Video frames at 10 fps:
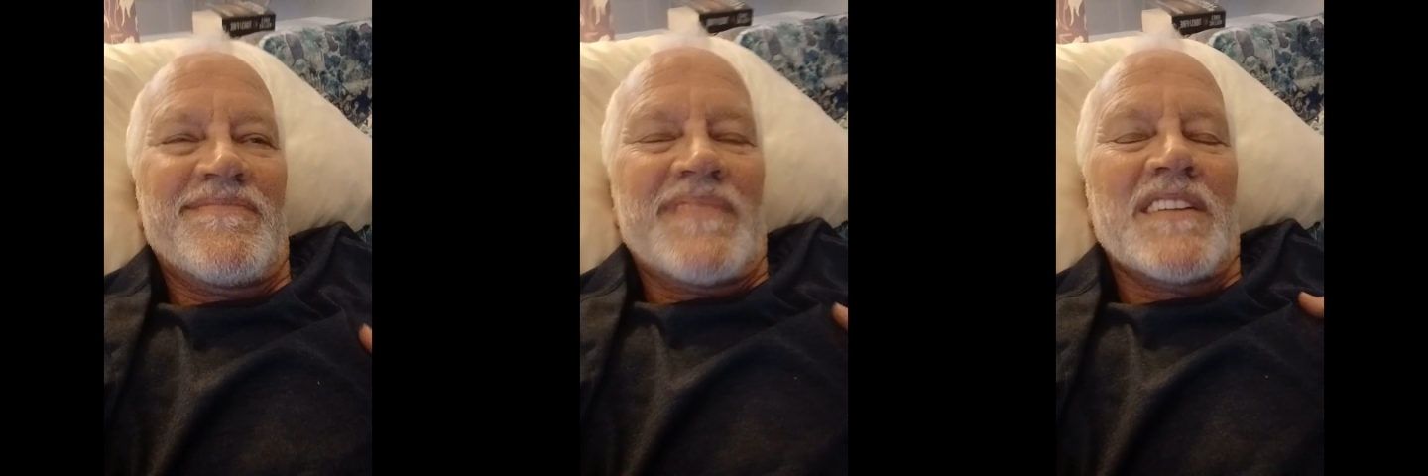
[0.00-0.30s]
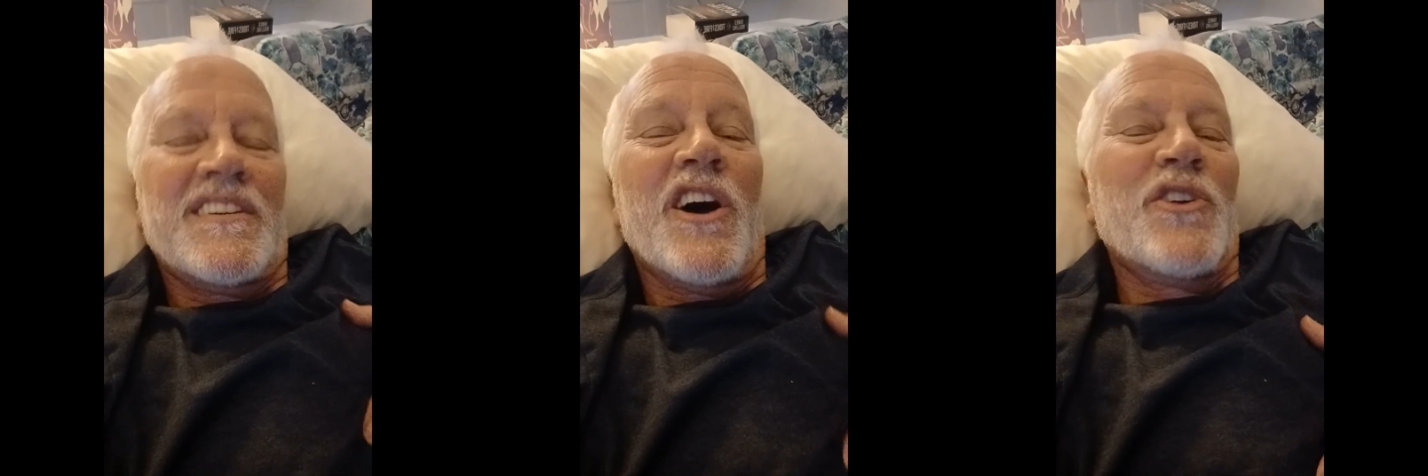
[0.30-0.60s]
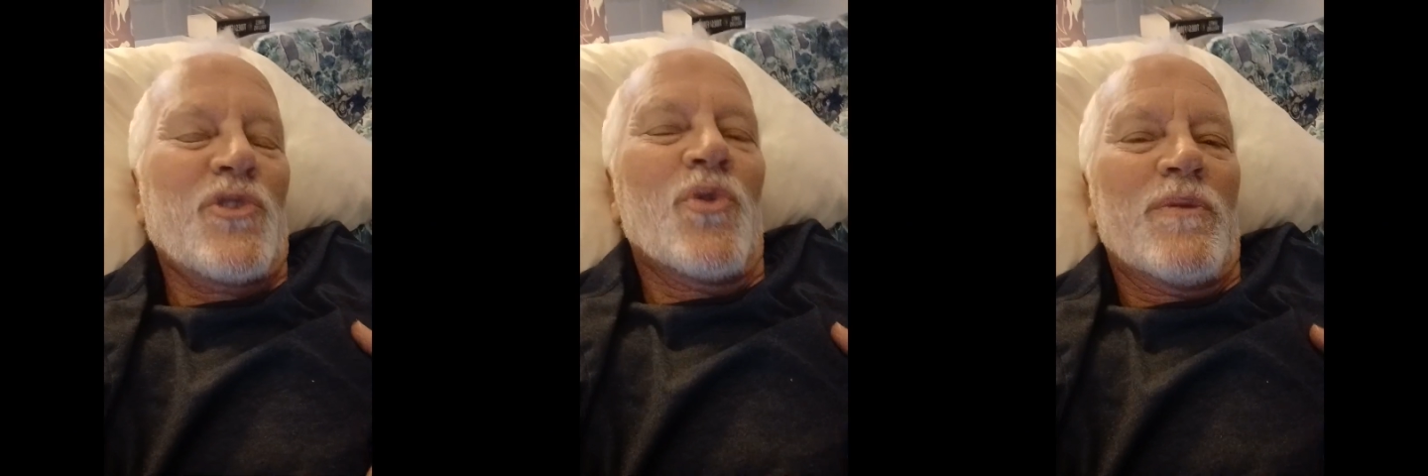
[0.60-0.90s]
that's kind
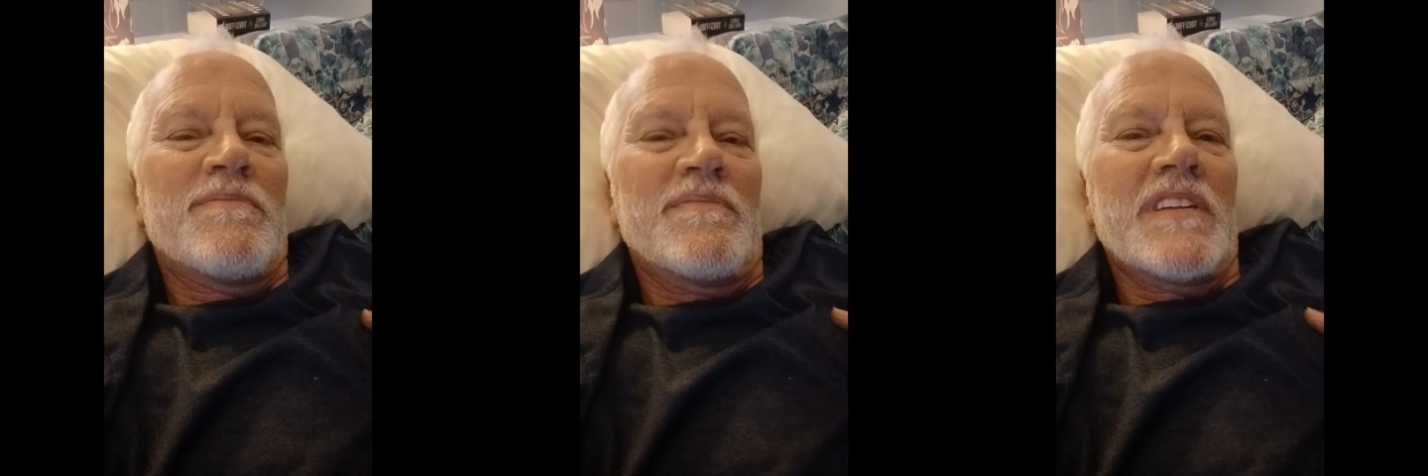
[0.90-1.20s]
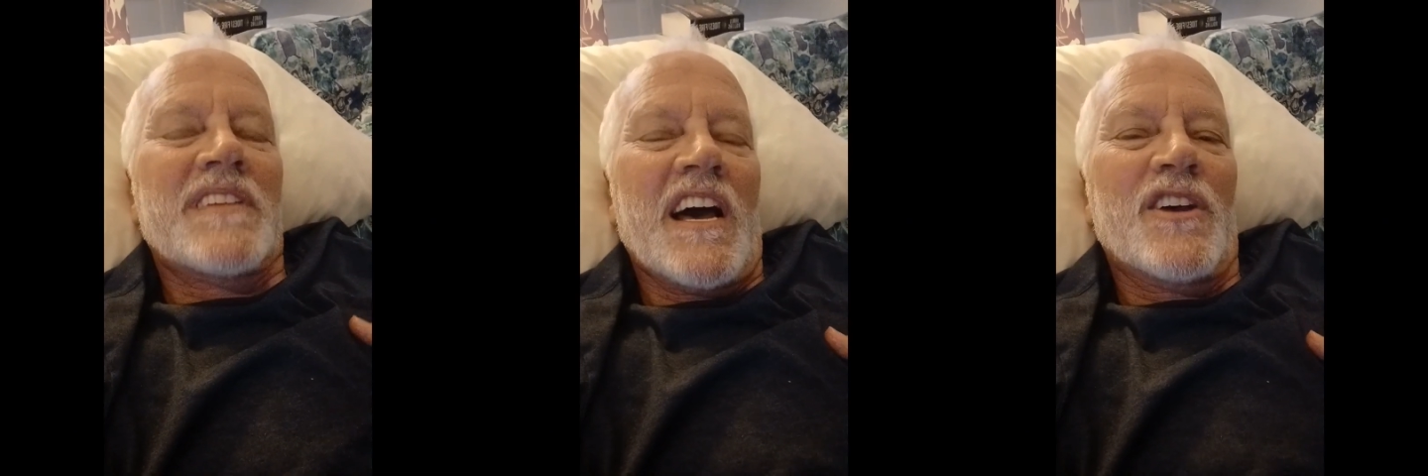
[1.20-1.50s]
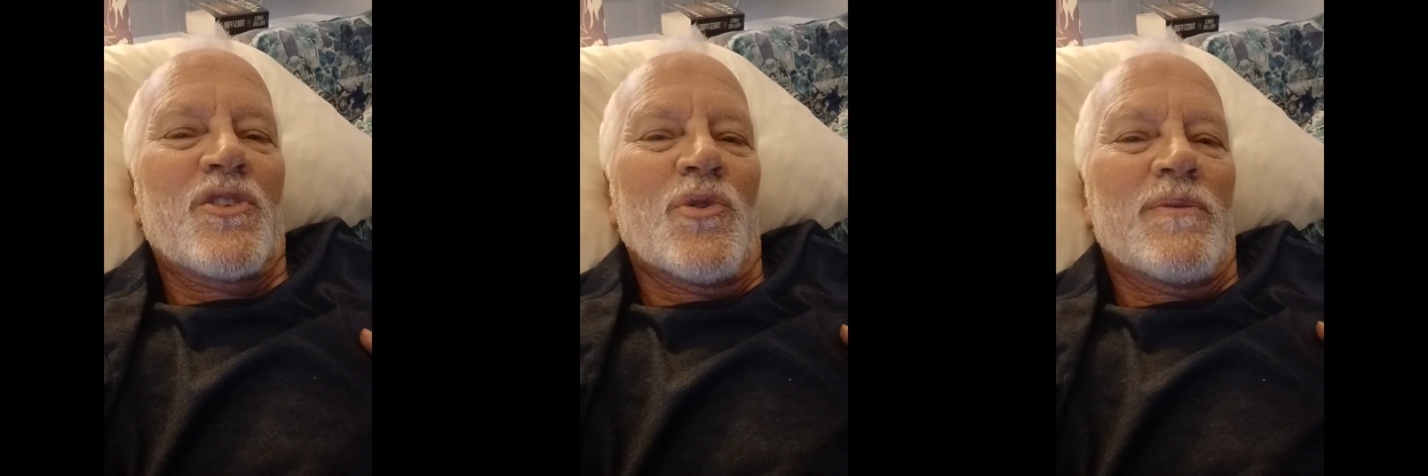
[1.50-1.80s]
of cool. That's kind
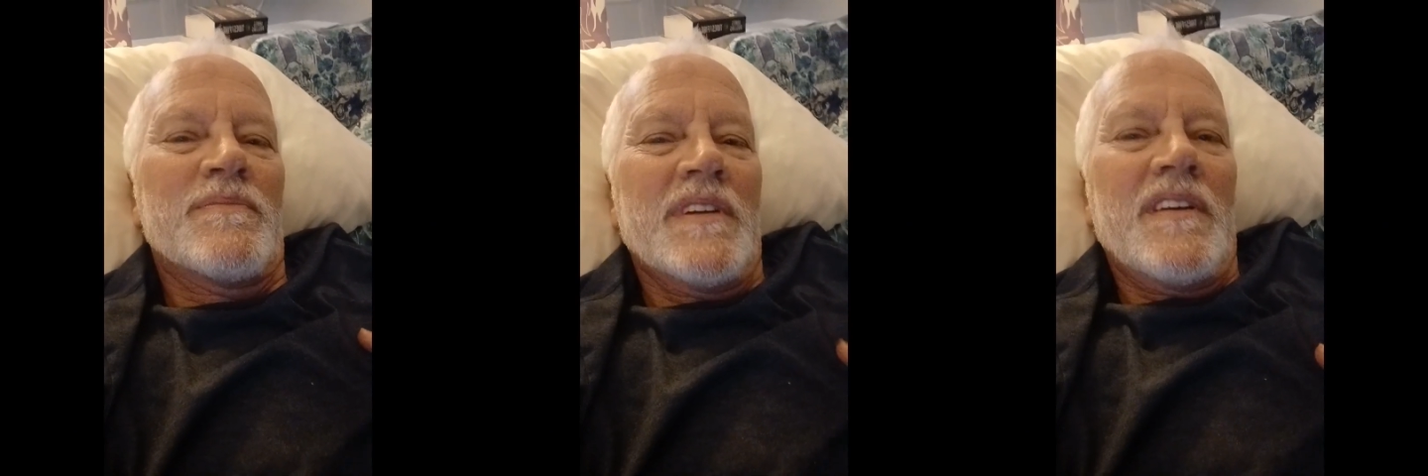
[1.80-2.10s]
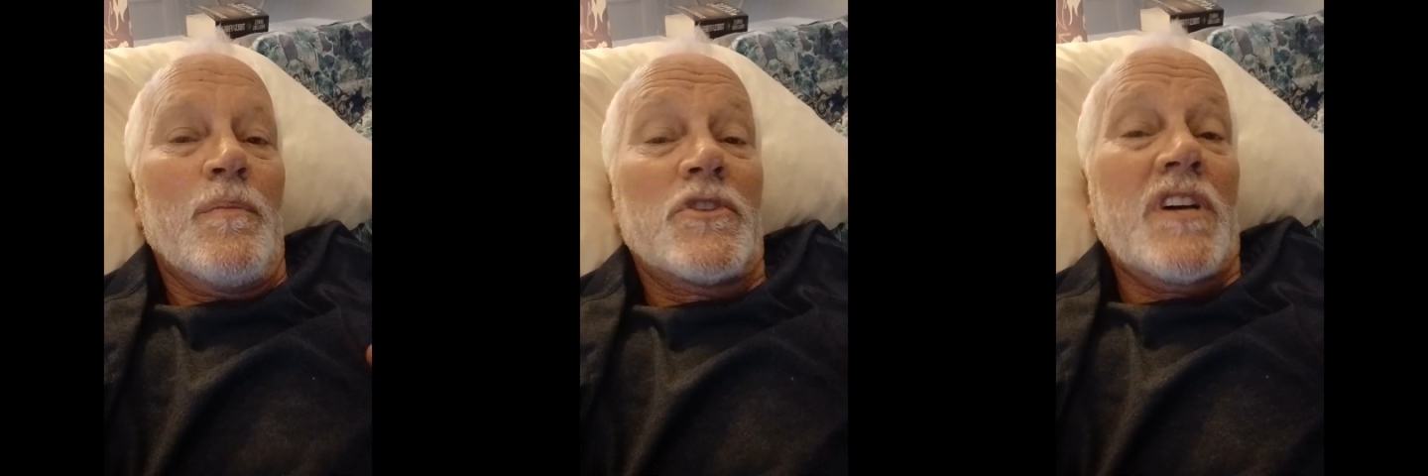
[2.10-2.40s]
of cool. But